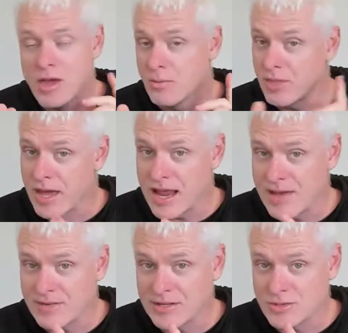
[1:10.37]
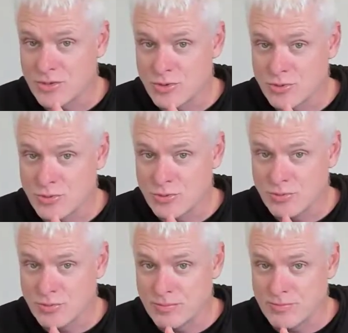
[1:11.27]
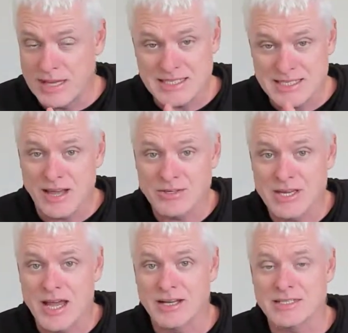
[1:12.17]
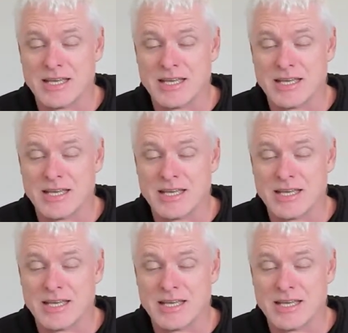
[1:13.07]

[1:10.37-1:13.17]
without having to meet sales targets,